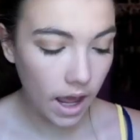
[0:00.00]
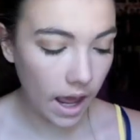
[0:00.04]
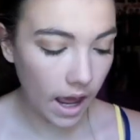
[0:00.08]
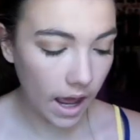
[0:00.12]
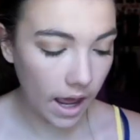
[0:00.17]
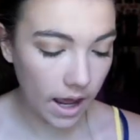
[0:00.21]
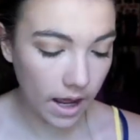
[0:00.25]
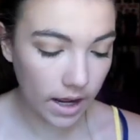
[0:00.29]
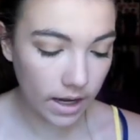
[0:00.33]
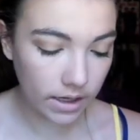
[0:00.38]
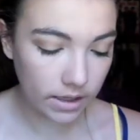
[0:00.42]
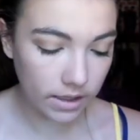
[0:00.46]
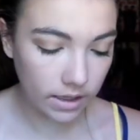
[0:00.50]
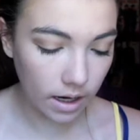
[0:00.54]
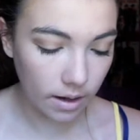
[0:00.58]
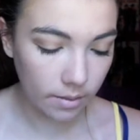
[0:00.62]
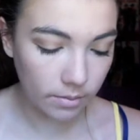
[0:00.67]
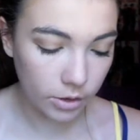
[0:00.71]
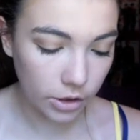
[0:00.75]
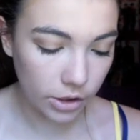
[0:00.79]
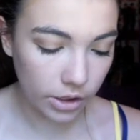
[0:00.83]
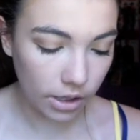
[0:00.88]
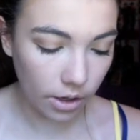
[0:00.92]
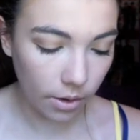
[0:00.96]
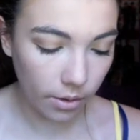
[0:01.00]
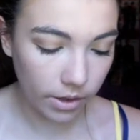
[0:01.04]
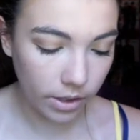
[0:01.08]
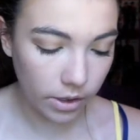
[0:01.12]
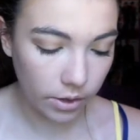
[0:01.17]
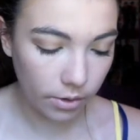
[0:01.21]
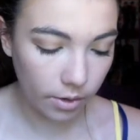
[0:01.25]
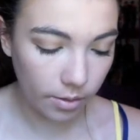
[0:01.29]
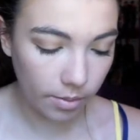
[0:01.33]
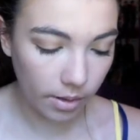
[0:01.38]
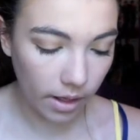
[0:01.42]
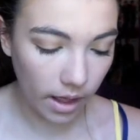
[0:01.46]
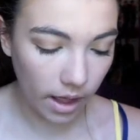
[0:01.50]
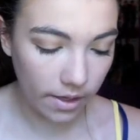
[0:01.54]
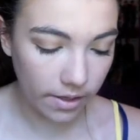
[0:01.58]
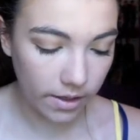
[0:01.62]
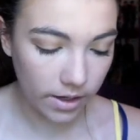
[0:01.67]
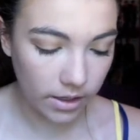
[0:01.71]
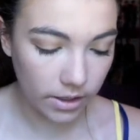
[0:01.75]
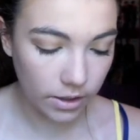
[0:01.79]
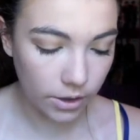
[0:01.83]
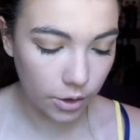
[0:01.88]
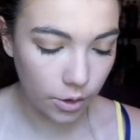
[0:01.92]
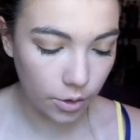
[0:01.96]
And I'm just going to apply
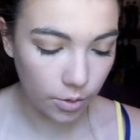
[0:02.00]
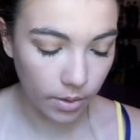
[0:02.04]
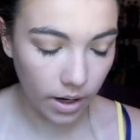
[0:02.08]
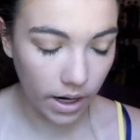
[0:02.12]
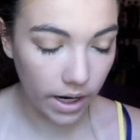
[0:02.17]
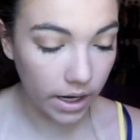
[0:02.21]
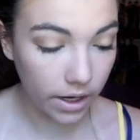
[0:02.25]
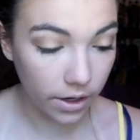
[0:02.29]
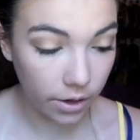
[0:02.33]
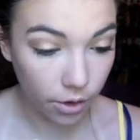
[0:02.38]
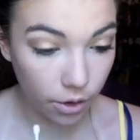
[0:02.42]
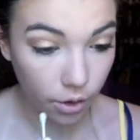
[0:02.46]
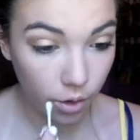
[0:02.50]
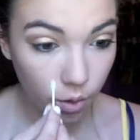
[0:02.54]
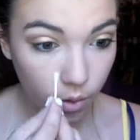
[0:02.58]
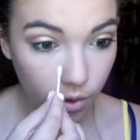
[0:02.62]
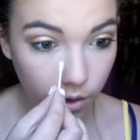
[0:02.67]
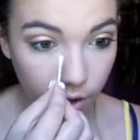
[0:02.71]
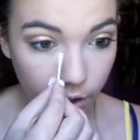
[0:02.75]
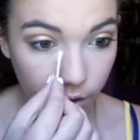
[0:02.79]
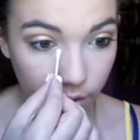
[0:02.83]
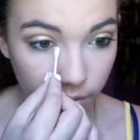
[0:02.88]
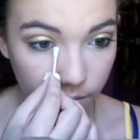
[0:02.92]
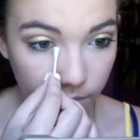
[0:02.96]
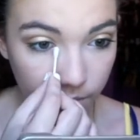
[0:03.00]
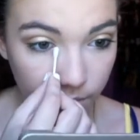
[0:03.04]
this to my inner corner.